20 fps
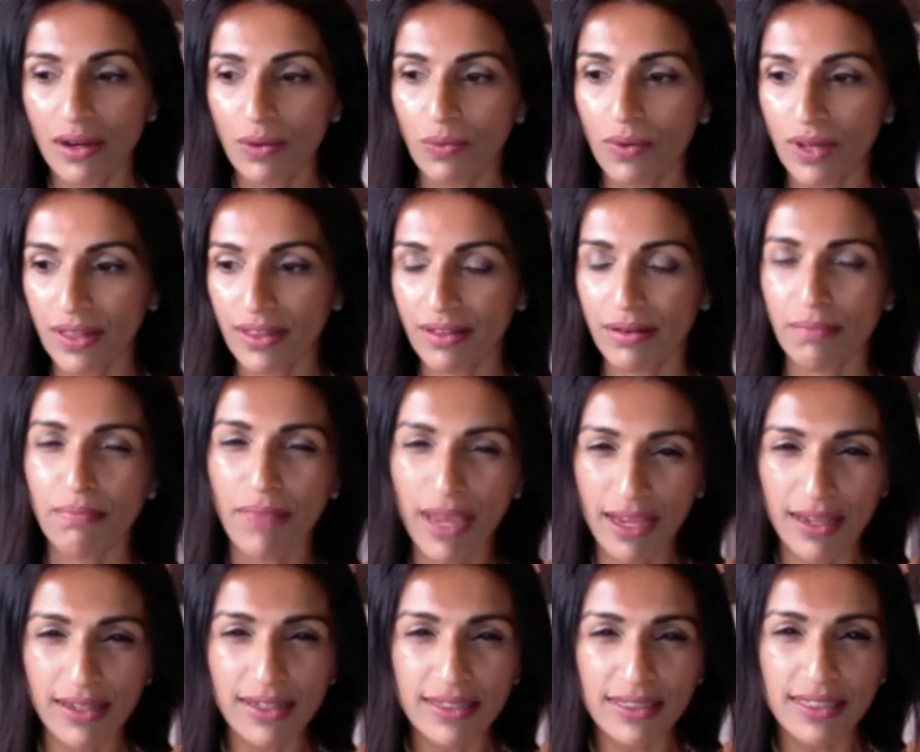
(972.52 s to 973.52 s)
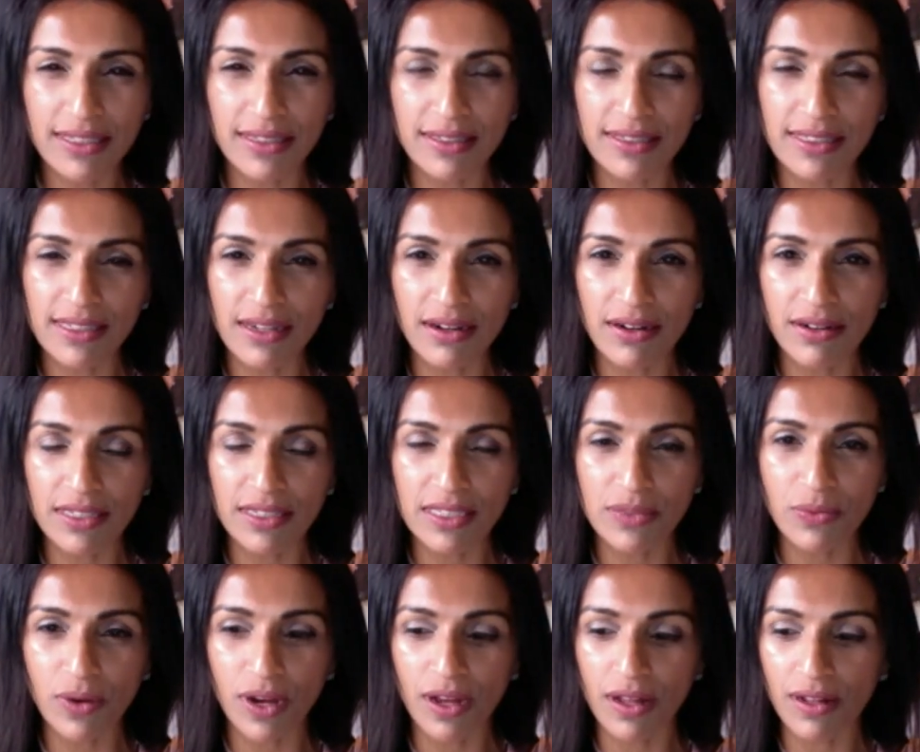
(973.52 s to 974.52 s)
what their main concerns are as
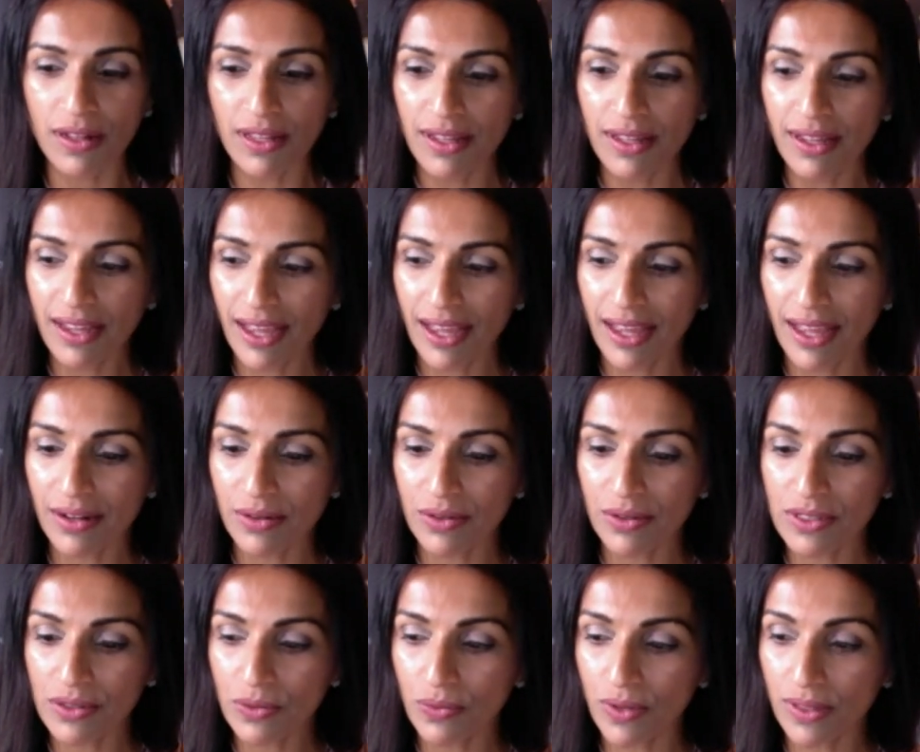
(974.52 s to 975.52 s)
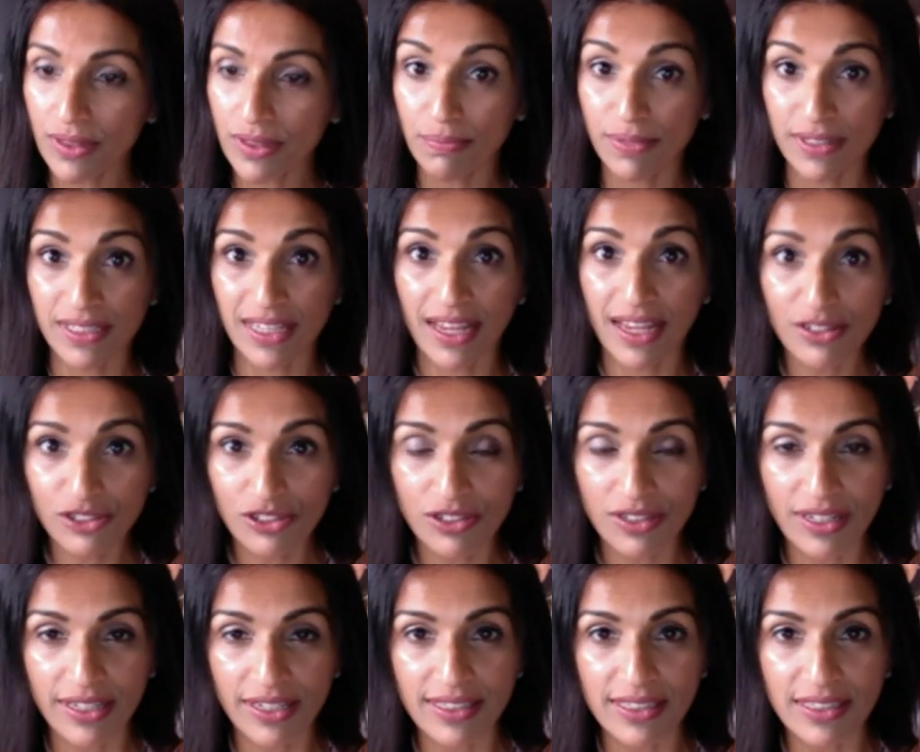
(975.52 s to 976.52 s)
well, and also what the potential
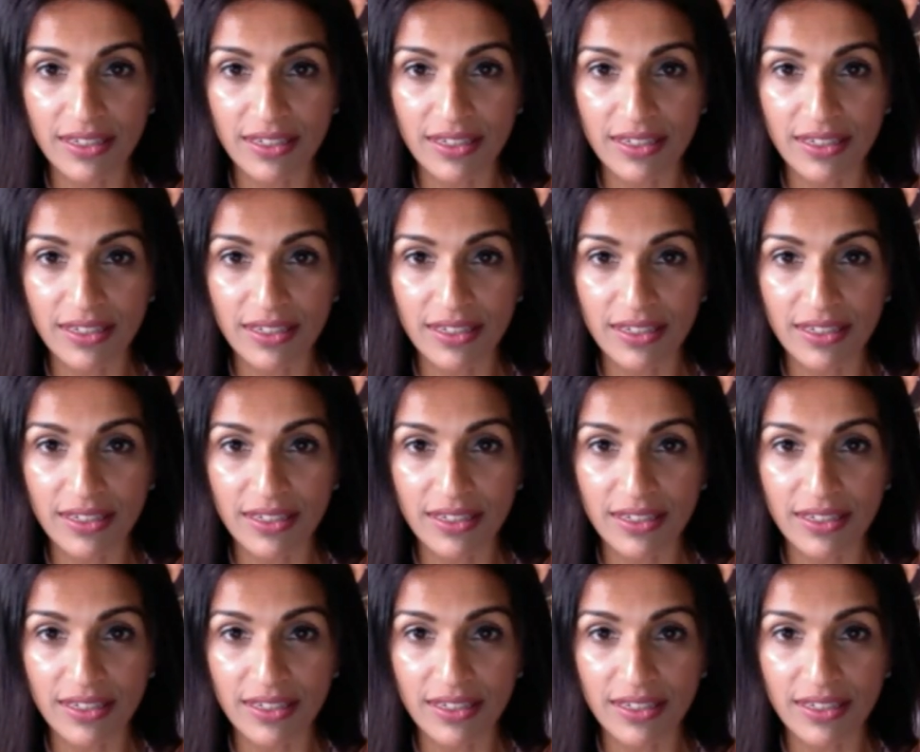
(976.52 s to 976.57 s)
is.